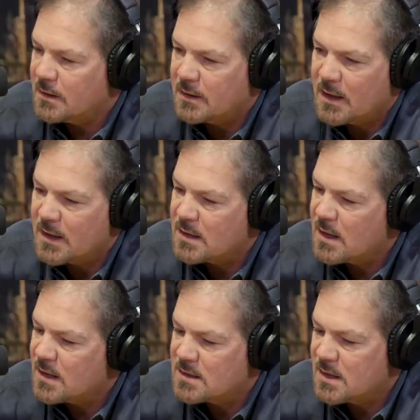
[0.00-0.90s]
And,
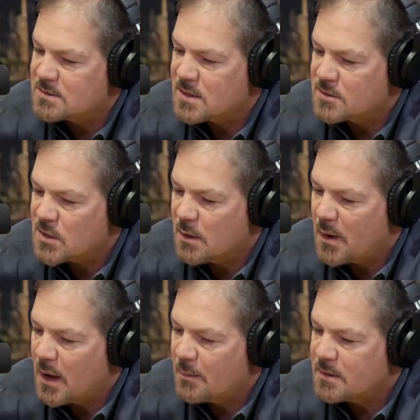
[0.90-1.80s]
and as I saw
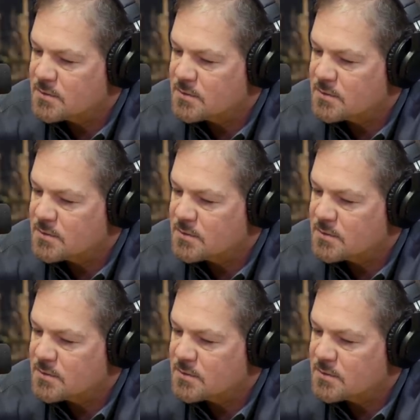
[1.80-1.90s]
Bobby